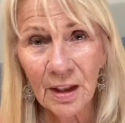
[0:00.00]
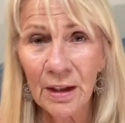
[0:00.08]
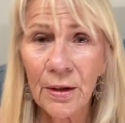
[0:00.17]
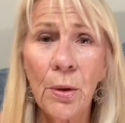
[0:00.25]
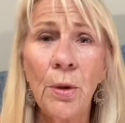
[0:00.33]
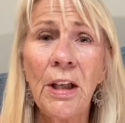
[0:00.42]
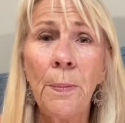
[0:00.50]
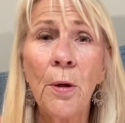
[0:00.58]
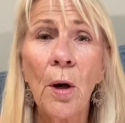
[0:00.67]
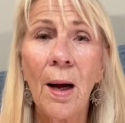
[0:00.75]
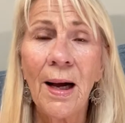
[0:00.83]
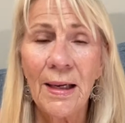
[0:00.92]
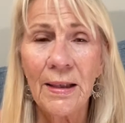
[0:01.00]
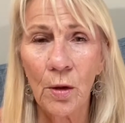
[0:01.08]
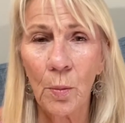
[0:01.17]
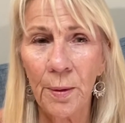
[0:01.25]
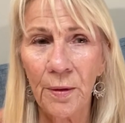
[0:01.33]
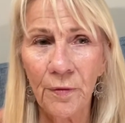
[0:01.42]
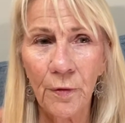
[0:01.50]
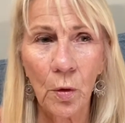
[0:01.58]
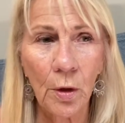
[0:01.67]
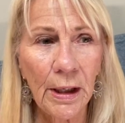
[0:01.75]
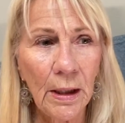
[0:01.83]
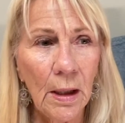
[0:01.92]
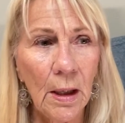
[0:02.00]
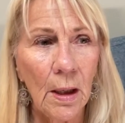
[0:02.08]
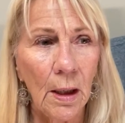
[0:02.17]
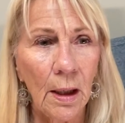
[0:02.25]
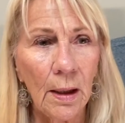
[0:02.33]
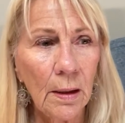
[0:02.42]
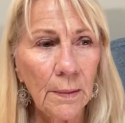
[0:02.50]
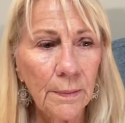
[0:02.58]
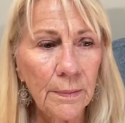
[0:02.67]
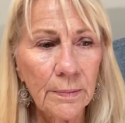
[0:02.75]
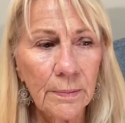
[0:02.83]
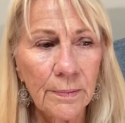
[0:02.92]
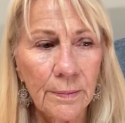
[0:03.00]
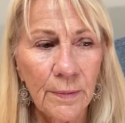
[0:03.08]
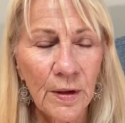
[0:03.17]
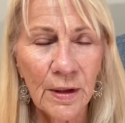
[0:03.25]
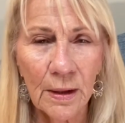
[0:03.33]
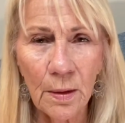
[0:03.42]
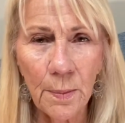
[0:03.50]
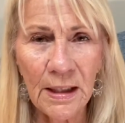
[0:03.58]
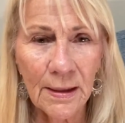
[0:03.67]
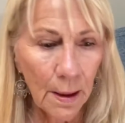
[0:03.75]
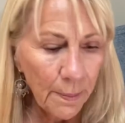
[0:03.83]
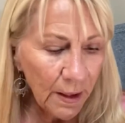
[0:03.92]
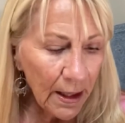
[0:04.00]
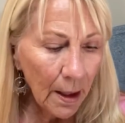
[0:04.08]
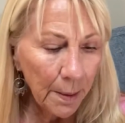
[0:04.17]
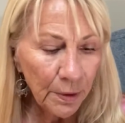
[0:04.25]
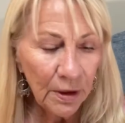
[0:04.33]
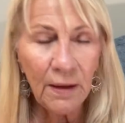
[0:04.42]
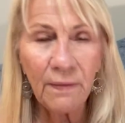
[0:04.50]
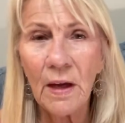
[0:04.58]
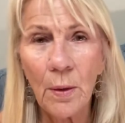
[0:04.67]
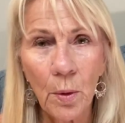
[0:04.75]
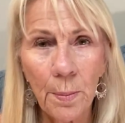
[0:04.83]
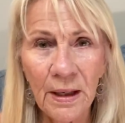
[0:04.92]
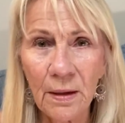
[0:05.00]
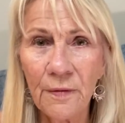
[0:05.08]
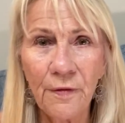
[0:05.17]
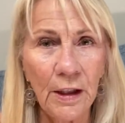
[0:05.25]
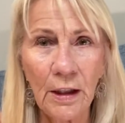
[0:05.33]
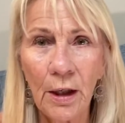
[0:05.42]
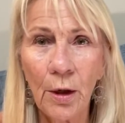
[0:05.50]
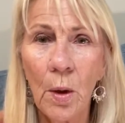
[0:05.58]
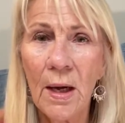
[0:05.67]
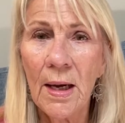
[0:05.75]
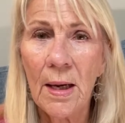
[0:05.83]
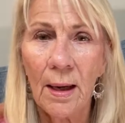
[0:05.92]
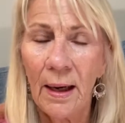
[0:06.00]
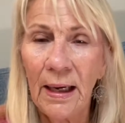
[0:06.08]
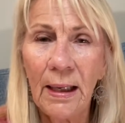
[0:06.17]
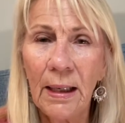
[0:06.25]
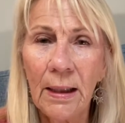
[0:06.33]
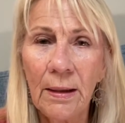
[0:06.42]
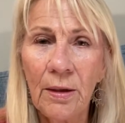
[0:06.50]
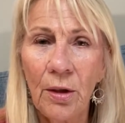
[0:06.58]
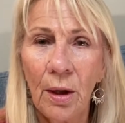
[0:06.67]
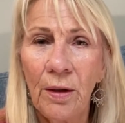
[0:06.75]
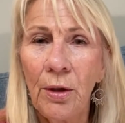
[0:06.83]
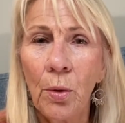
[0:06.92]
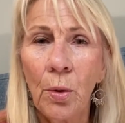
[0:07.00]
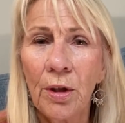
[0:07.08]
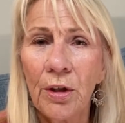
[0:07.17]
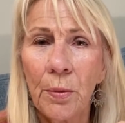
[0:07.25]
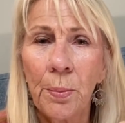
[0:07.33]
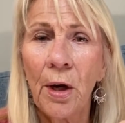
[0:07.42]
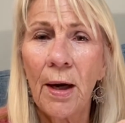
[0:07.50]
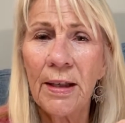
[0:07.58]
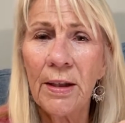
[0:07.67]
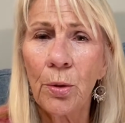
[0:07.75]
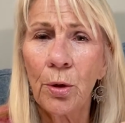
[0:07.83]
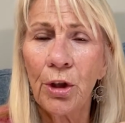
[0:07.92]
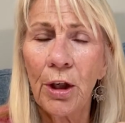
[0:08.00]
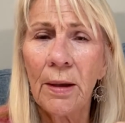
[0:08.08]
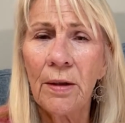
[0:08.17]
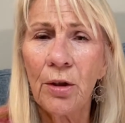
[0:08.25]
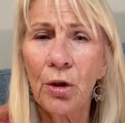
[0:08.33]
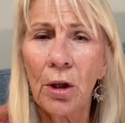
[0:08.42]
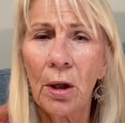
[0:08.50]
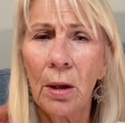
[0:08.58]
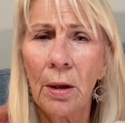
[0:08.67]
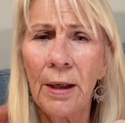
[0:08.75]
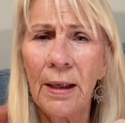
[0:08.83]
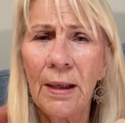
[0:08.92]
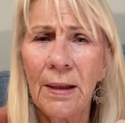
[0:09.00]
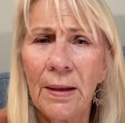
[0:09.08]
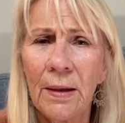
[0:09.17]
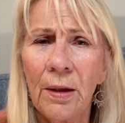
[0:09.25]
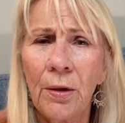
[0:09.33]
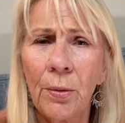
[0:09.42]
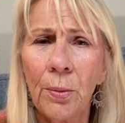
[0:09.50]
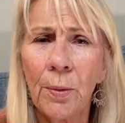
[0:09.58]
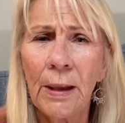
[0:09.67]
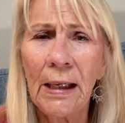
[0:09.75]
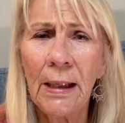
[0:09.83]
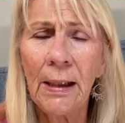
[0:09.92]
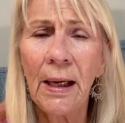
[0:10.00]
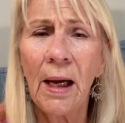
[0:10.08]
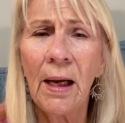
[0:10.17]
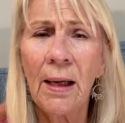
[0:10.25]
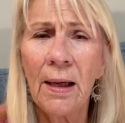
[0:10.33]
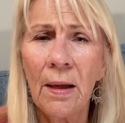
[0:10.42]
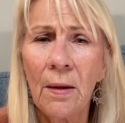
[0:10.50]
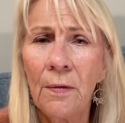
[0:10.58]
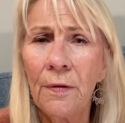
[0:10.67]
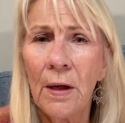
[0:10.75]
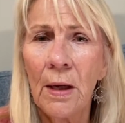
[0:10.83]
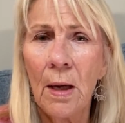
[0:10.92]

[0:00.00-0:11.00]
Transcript: So keep your eyes open for it. It's going to be something, I believe, that will benefit you. And your surprise or challenge card is the Three of